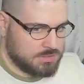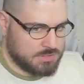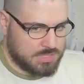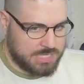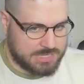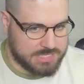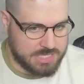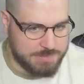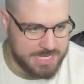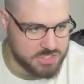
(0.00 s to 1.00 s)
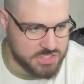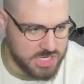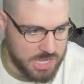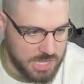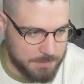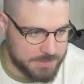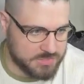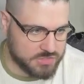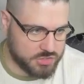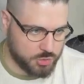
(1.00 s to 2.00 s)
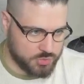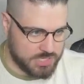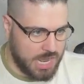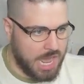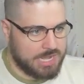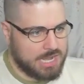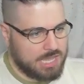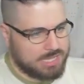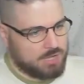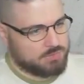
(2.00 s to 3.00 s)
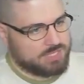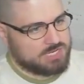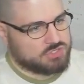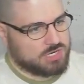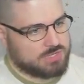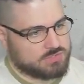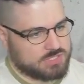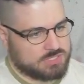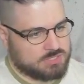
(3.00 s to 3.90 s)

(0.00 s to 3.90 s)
I think my job is to not knock out that Drowsy.